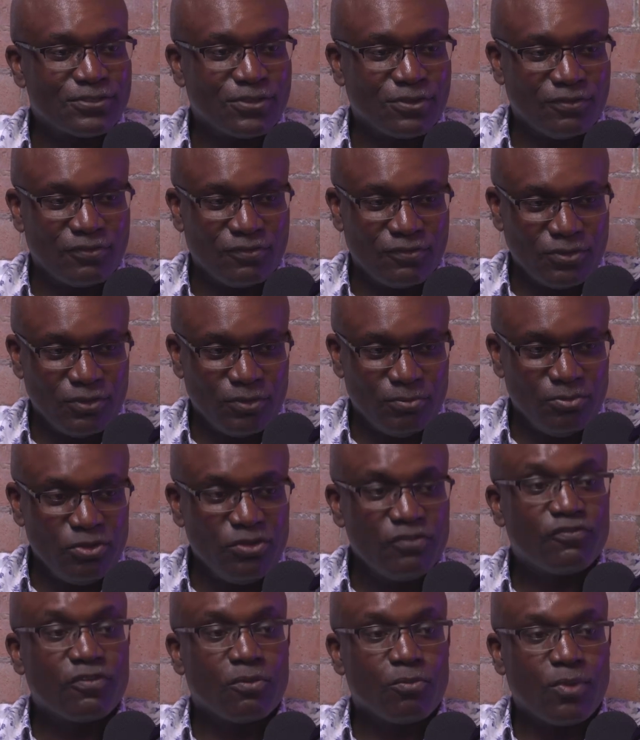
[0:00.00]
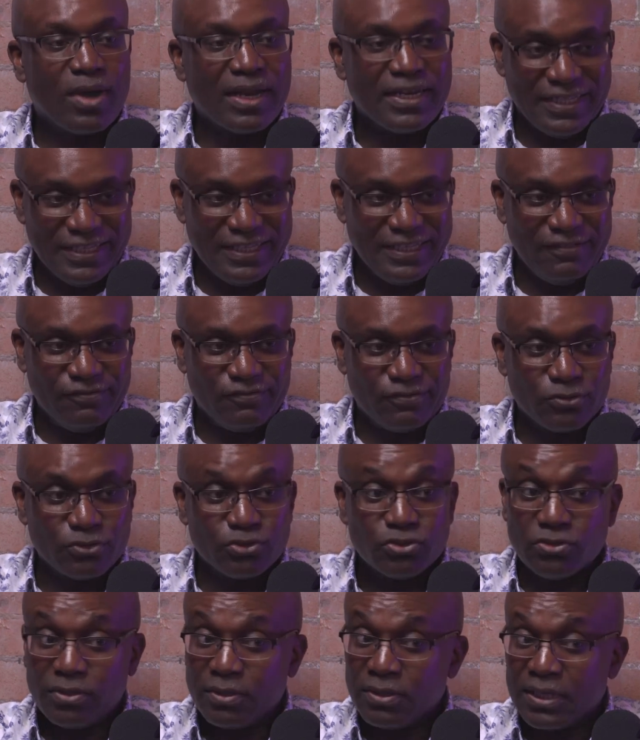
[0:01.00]
So you move from one evil
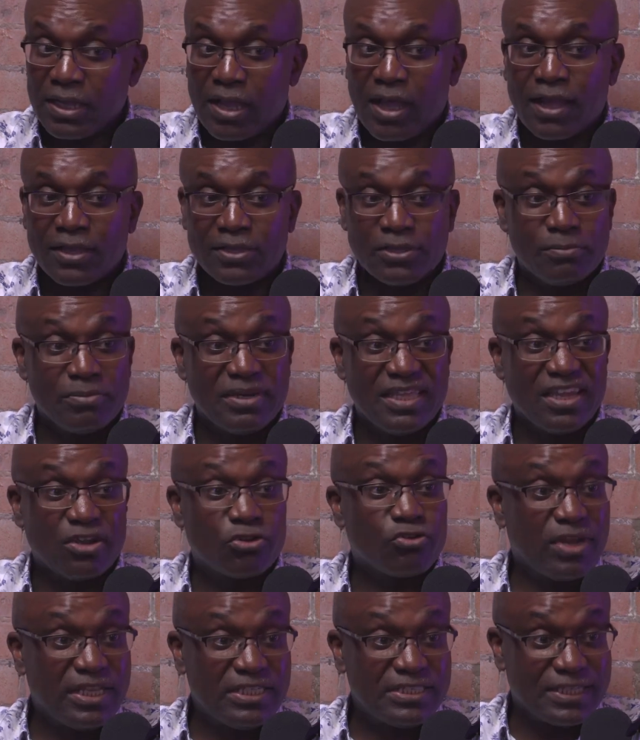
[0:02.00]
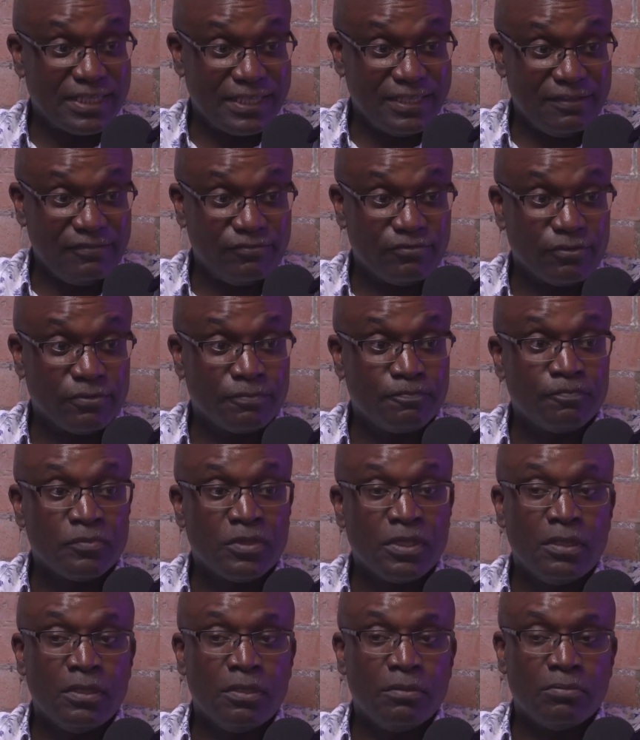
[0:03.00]
to arguably a greater evil,
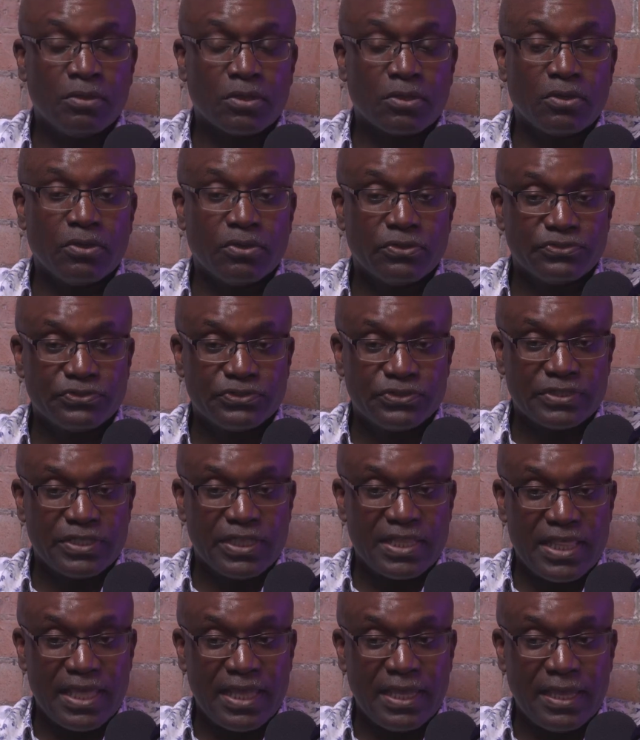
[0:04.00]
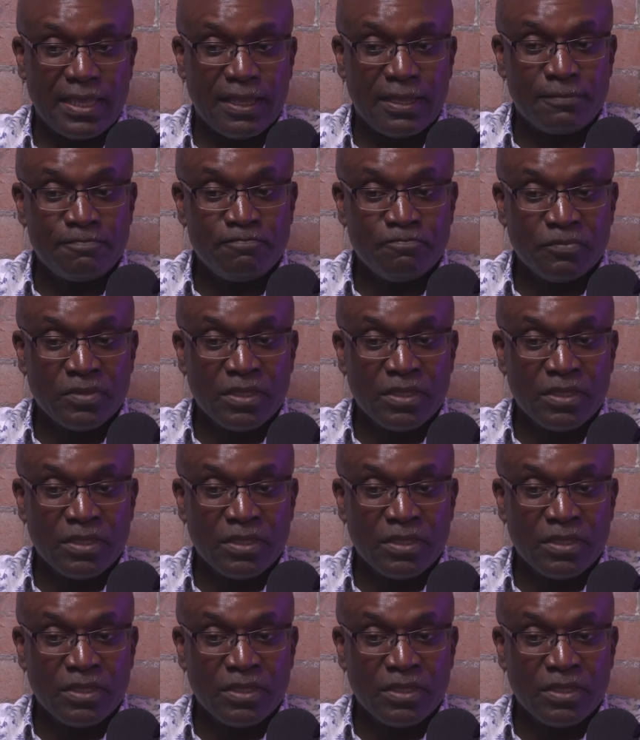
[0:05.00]
because the